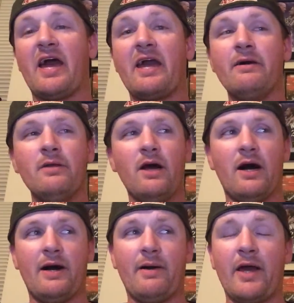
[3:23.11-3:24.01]
Uh,
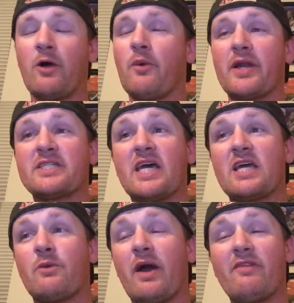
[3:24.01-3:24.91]
I don't want to take
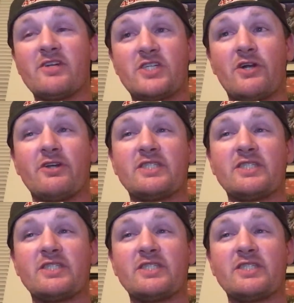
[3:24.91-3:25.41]
it away this year.